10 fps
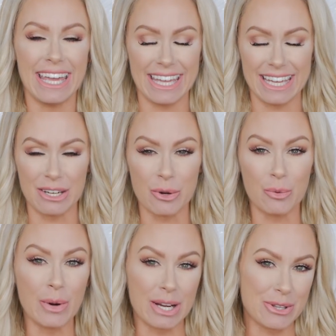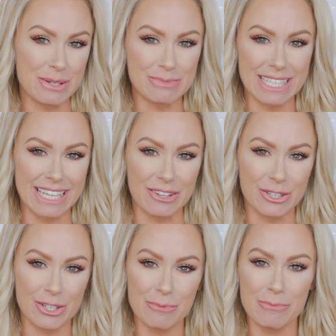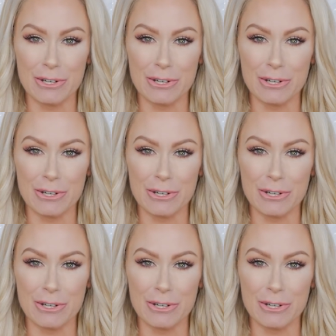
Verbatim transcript: and wear them together